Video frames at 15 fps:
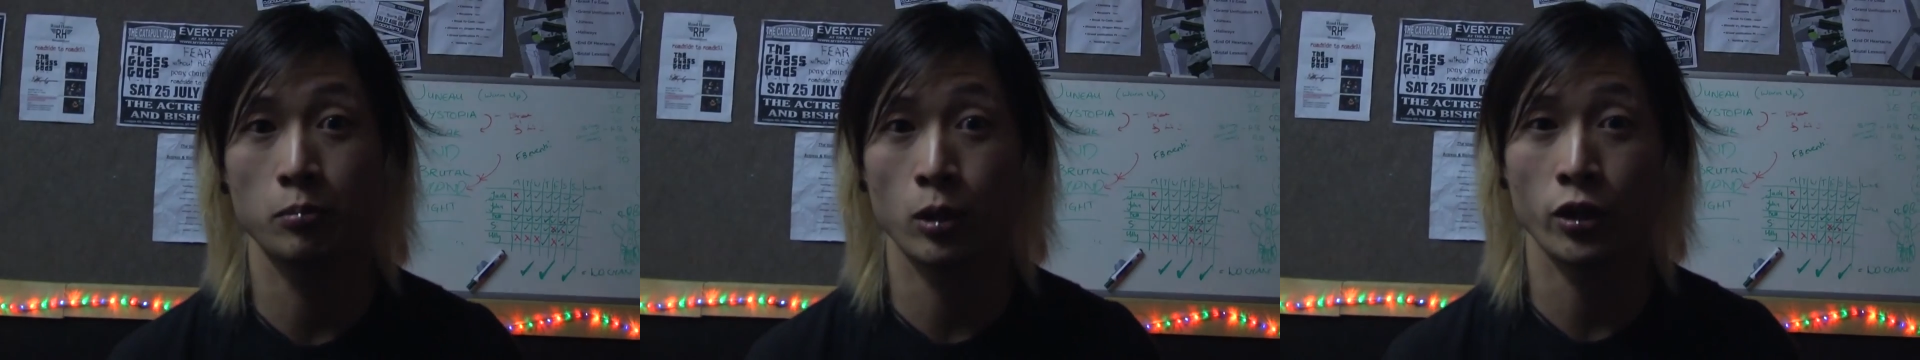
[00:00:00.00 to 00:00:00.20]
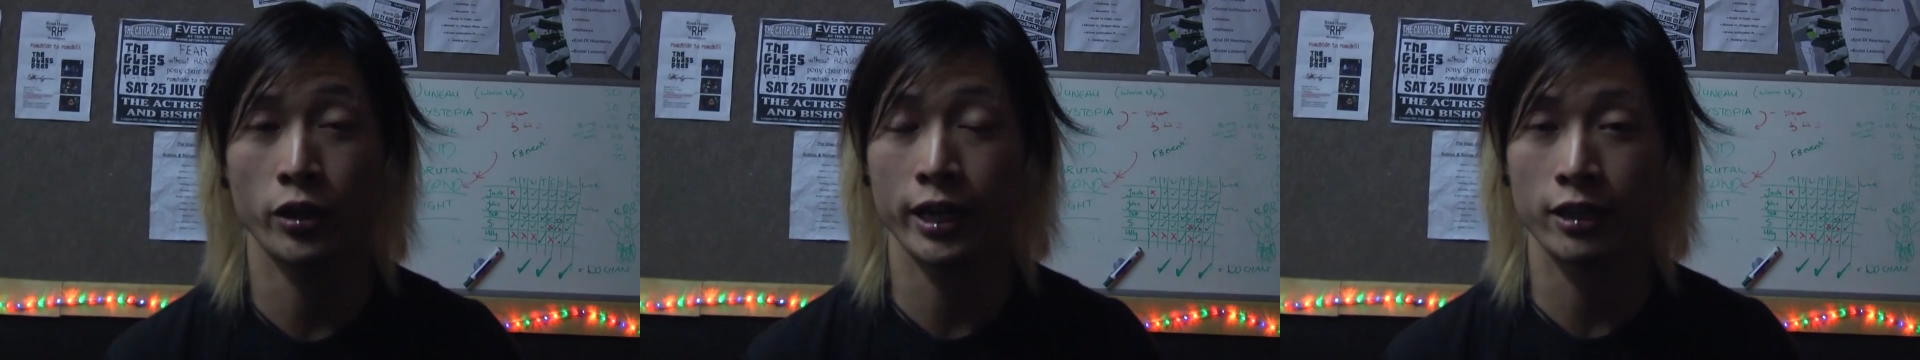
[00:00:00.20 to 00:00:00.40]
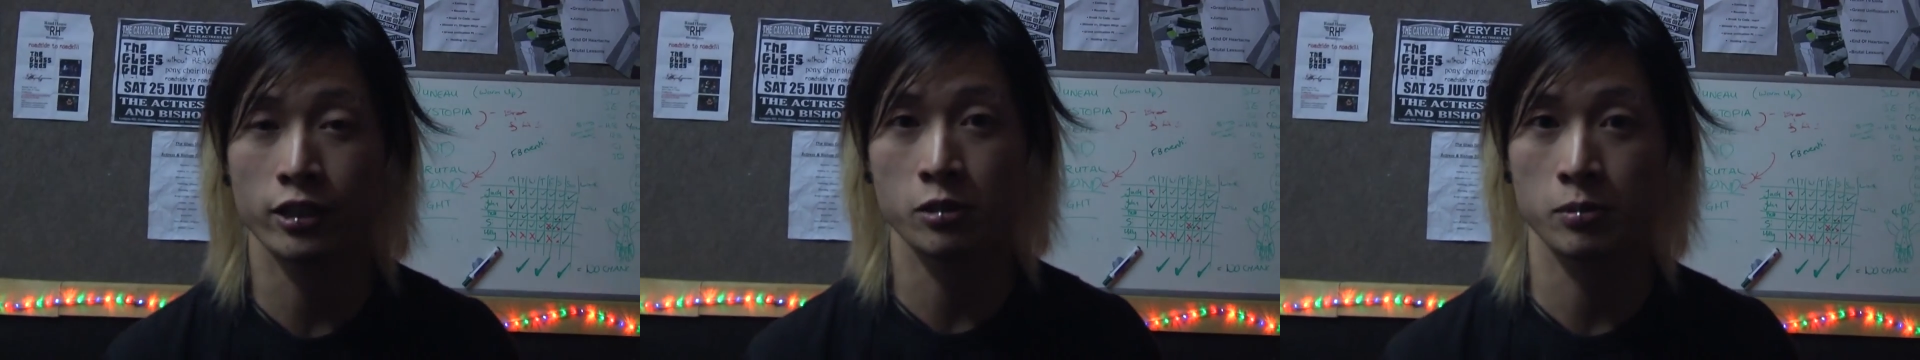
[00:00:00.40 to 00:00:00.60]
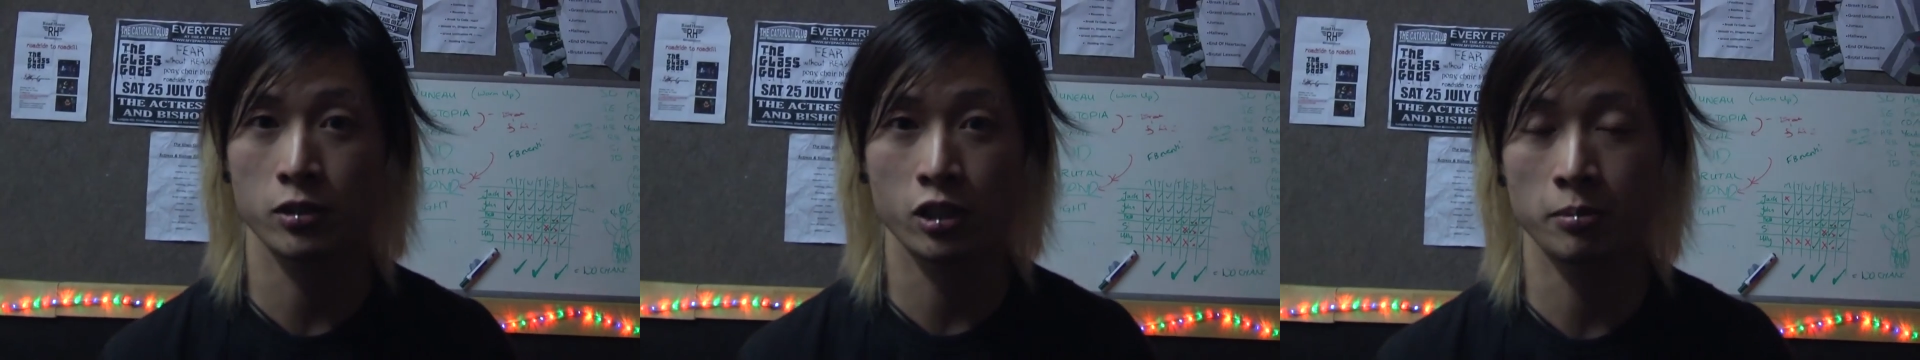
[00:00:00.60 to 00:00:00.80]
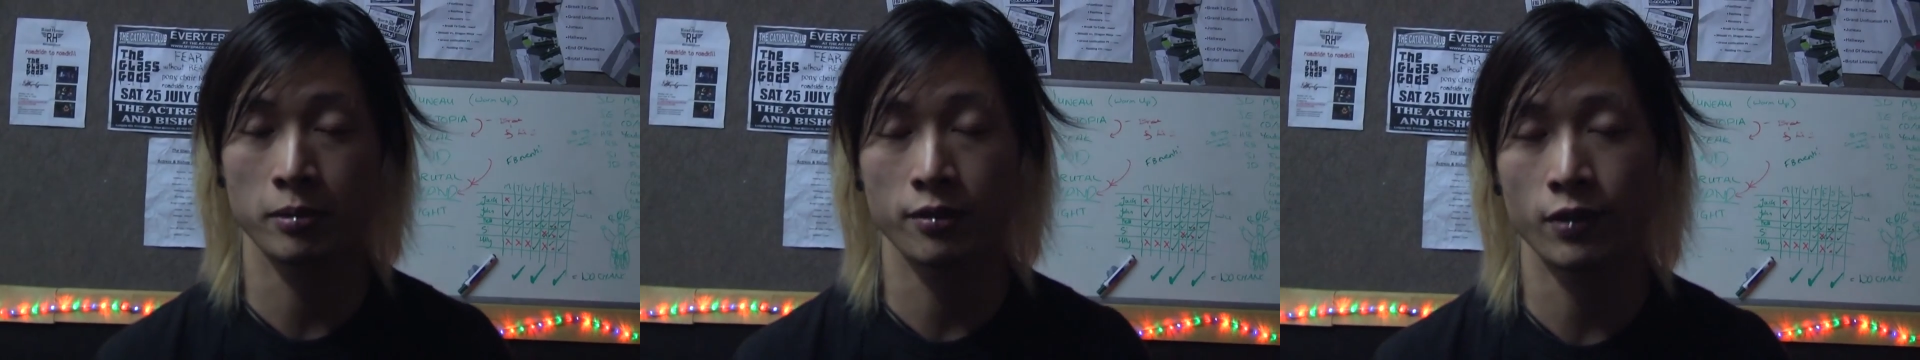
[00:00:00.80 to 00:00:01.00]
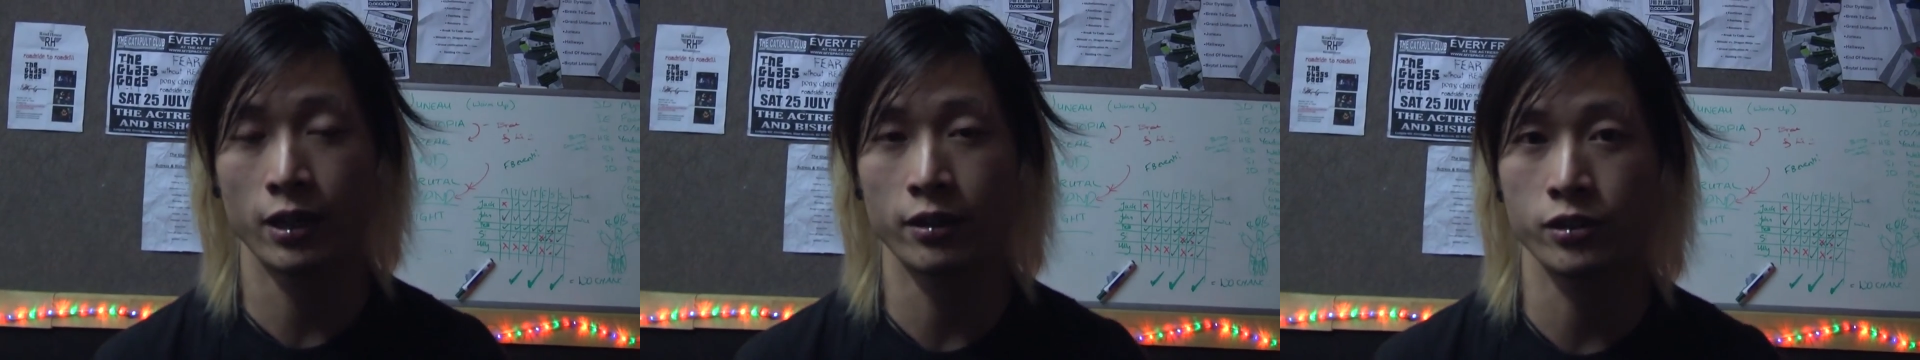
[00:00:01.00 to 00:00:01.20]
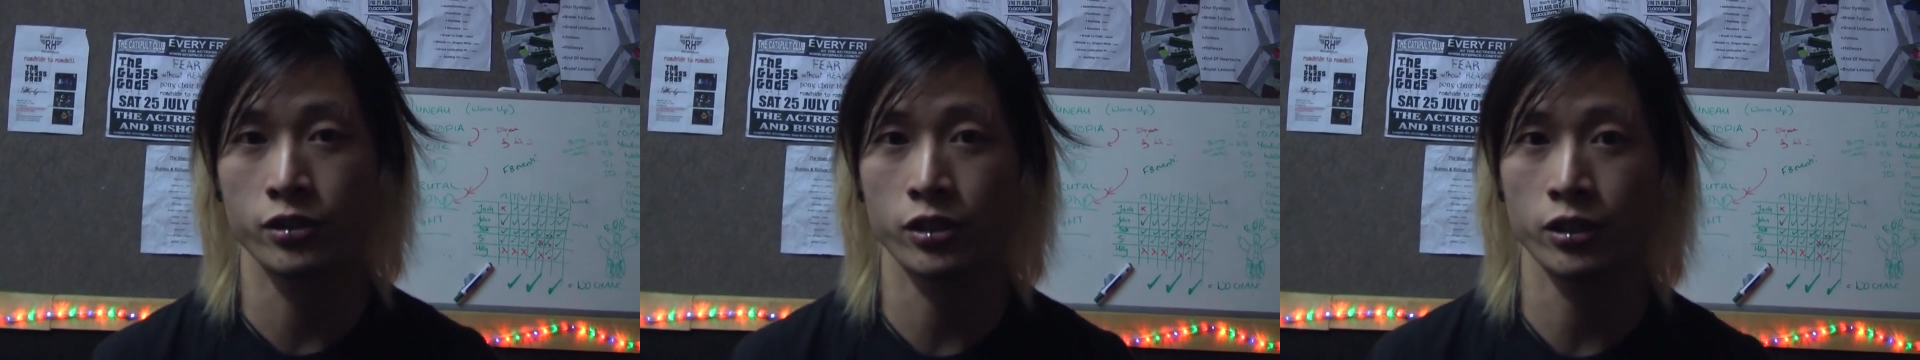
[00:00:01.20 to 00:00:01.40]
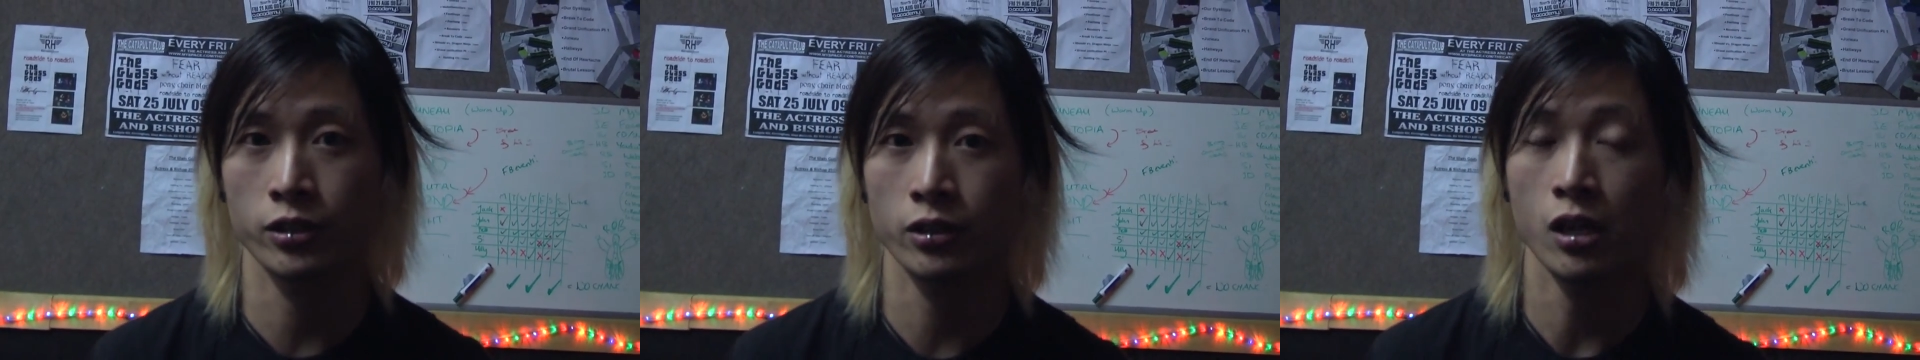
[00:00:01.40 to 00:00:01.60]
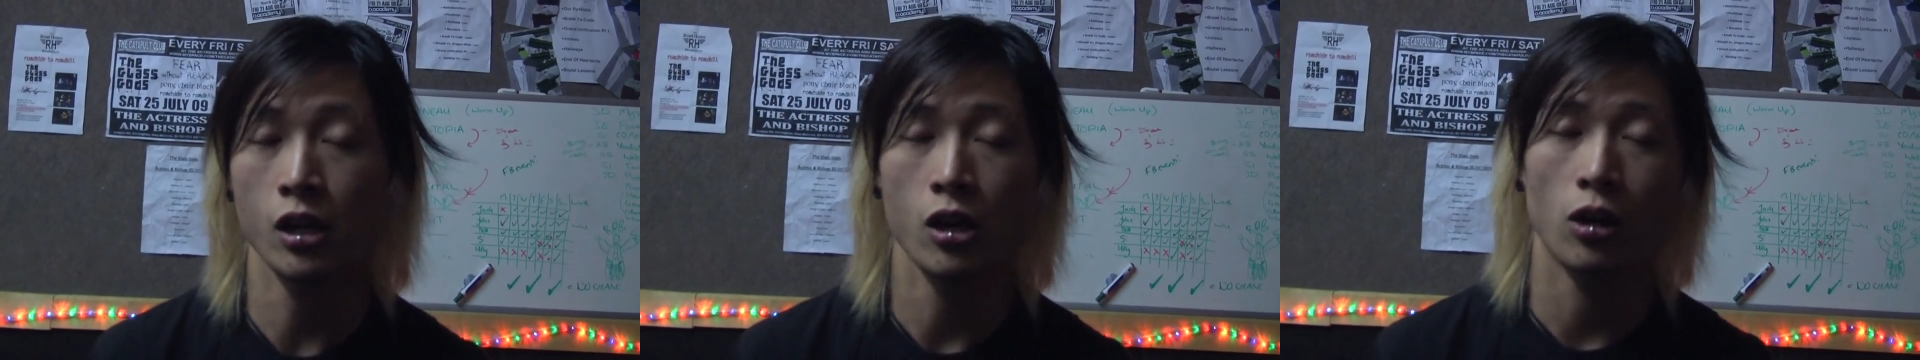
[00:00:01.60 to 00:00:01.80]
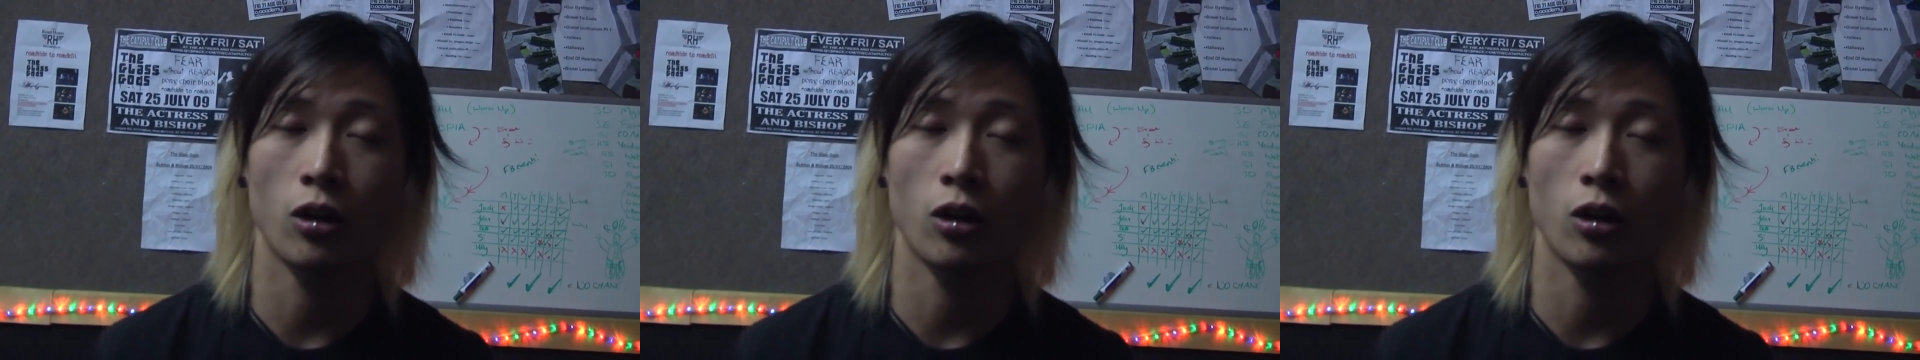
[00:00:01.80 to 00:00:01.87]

more announcements coming very soon,